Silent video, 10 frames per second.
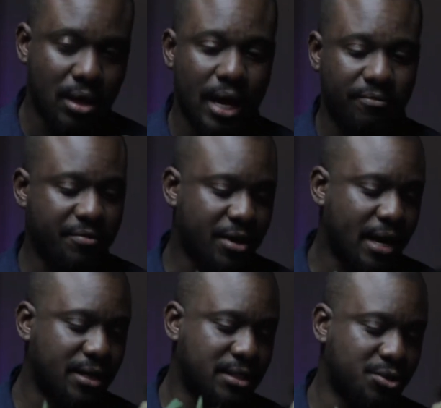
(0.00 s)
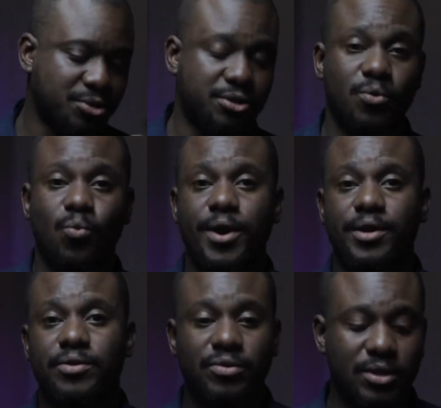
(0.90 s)
I've never had a situation
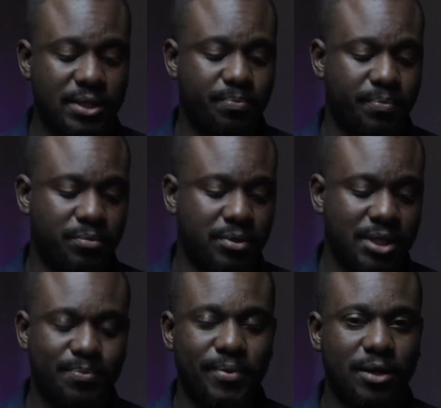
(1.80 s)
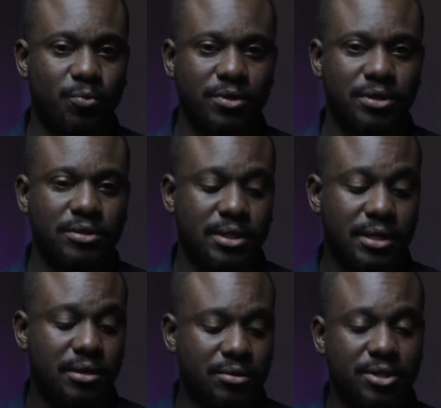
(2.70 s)
where this plant was,
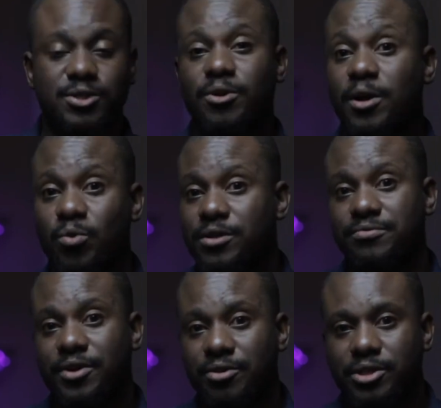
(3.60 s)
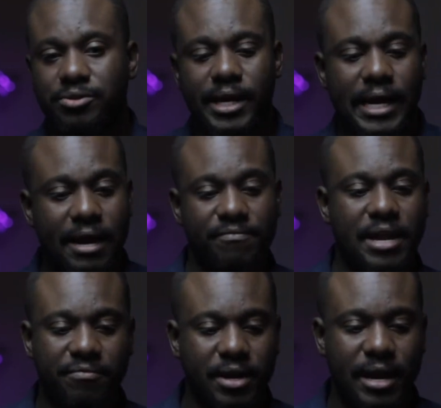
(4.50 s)
the soil was very dry. I've
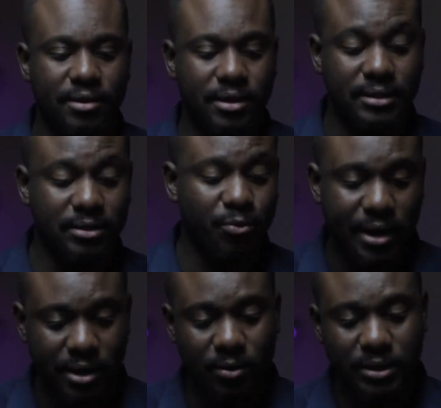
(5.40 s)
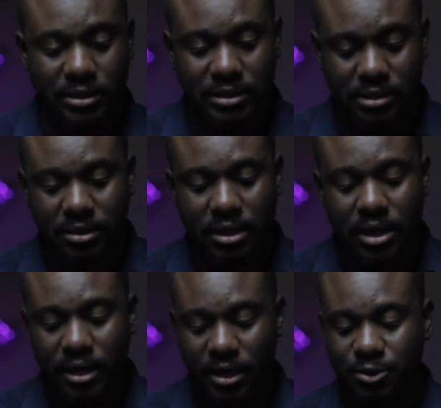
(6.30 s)
never had that. Right now it's still
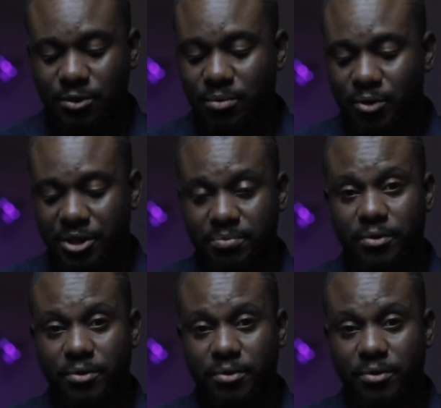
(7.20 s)
a little moist,